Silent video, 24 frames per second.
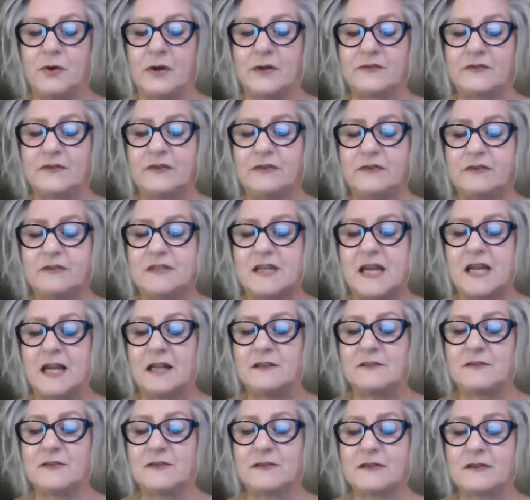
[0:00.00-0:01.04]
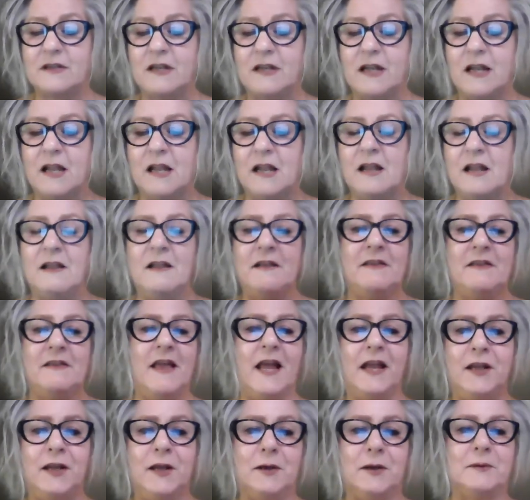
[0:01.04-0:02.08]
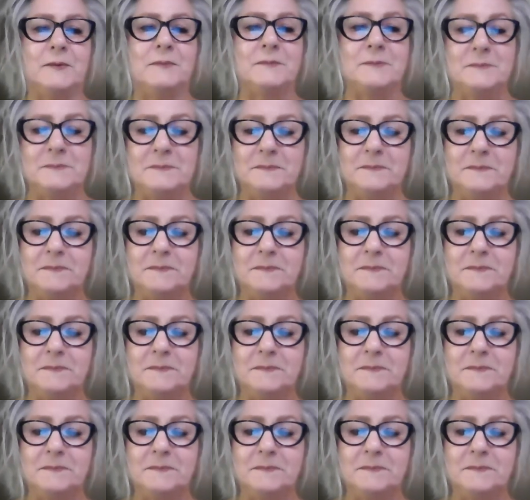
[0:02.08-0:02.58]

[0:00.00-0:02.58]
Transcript: questions and answers. Thank you.